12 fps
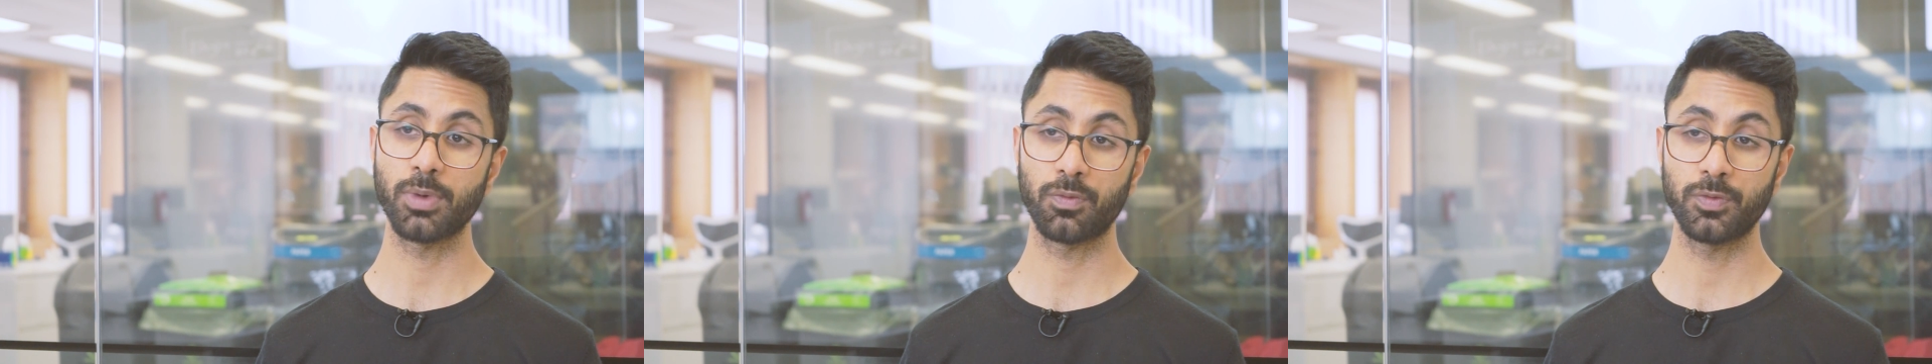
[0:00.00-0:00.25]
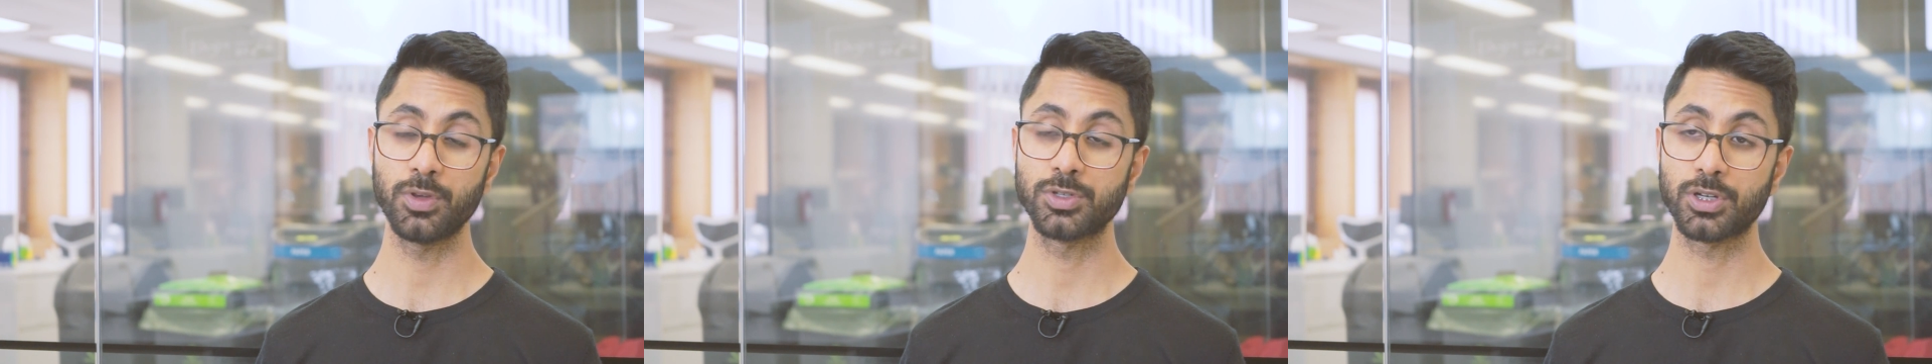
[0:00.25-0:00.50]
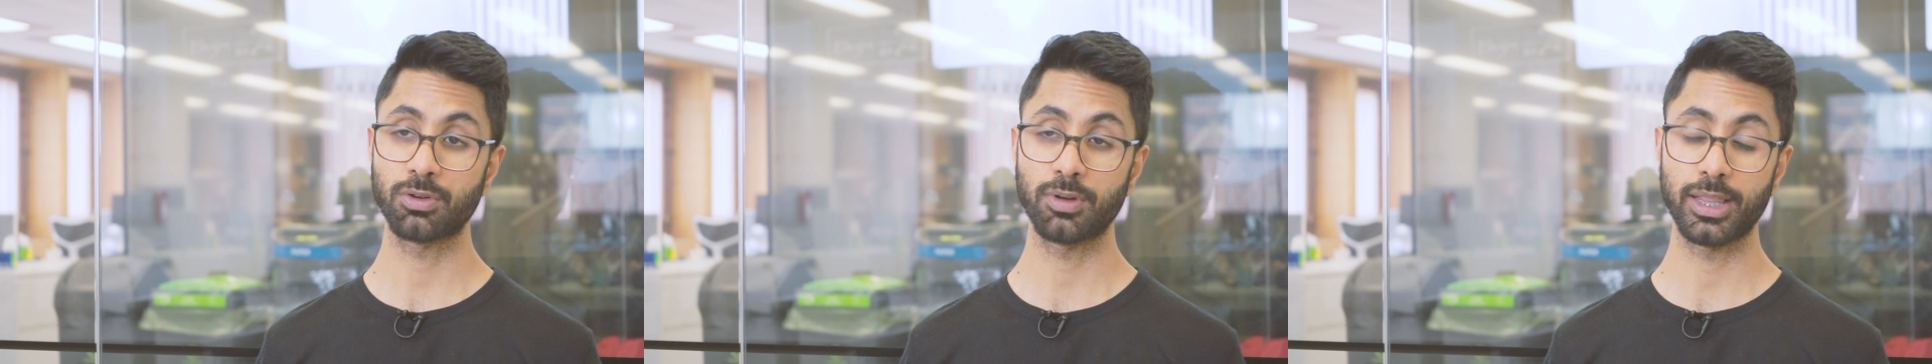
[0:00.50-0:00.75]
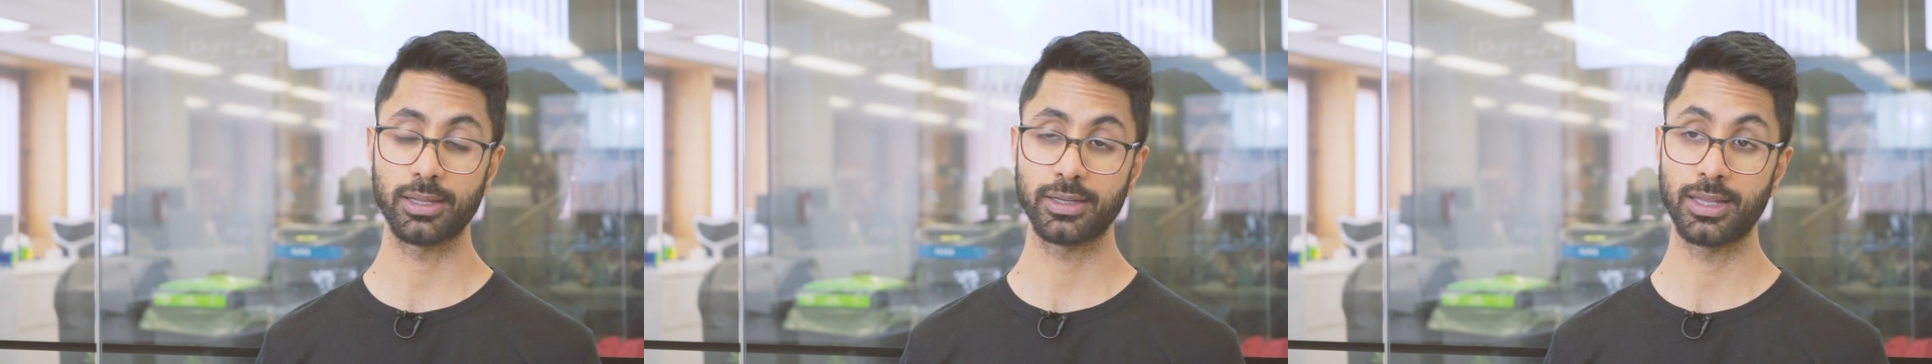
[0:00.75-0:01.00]
about future
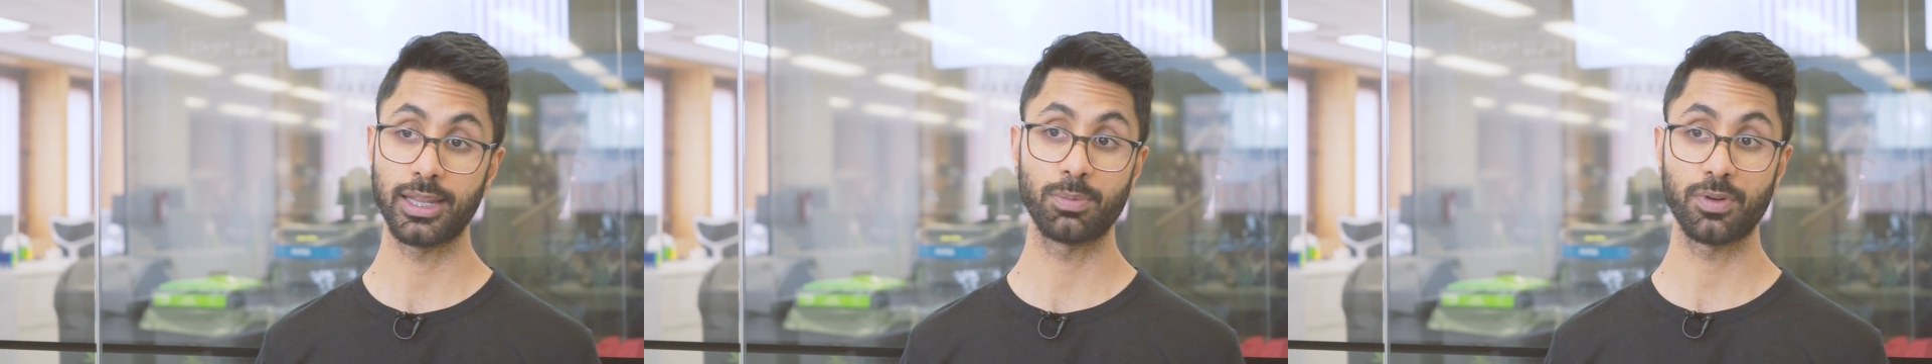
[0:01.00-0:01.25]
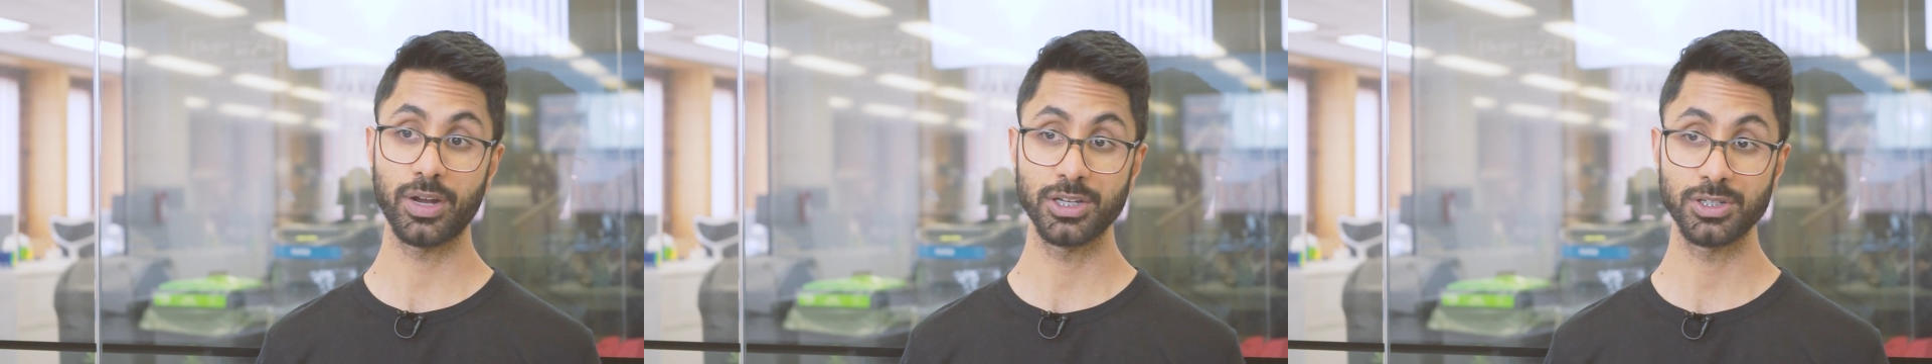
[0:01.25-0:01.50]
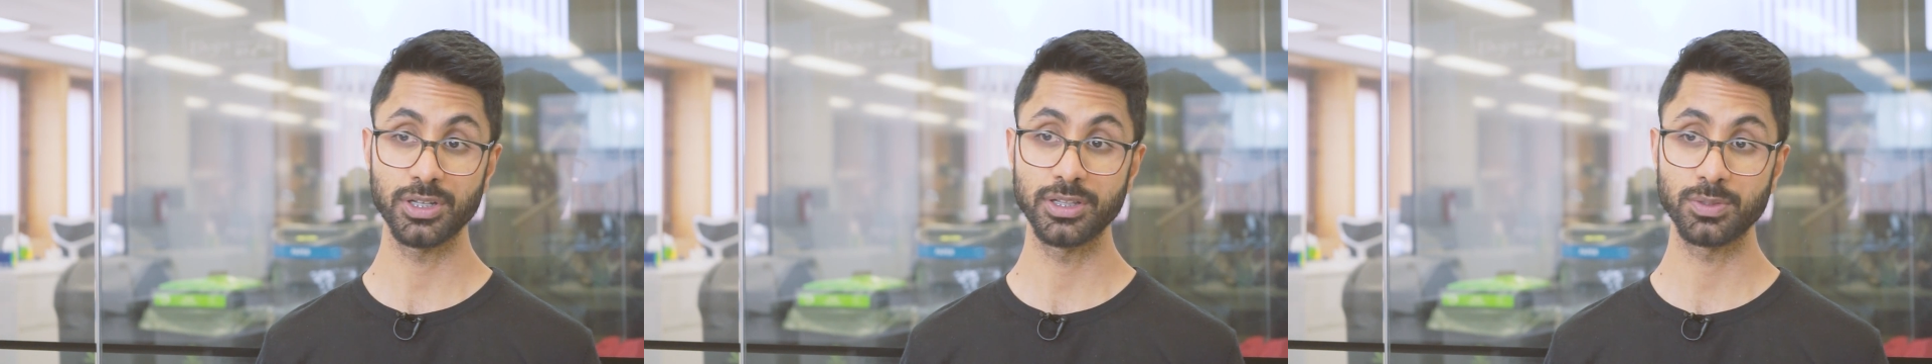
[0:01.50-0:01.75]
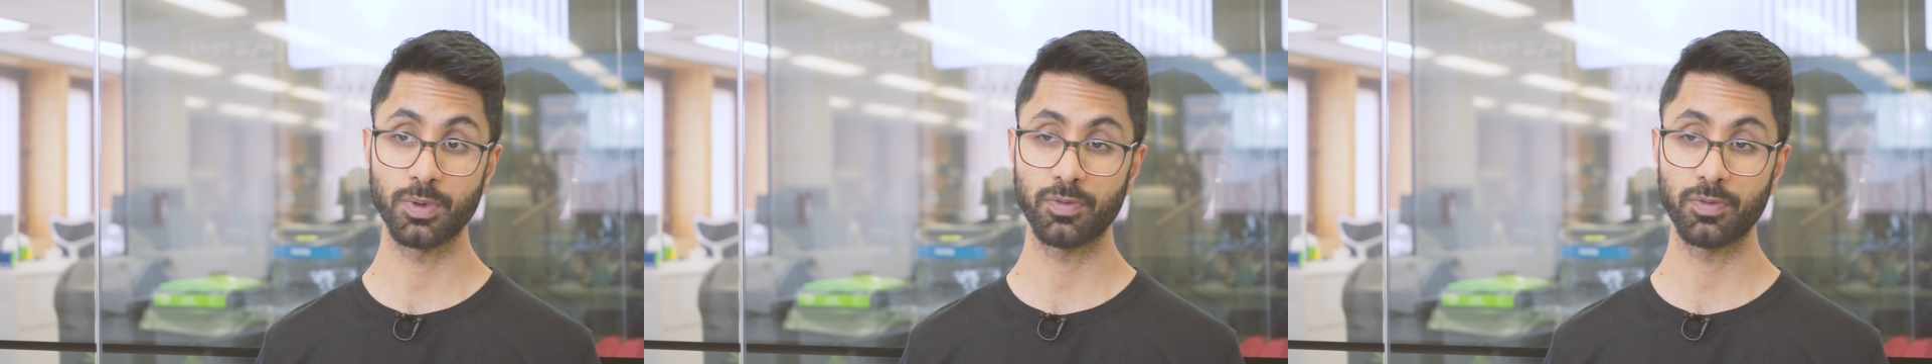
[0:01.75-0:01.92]
collaborations.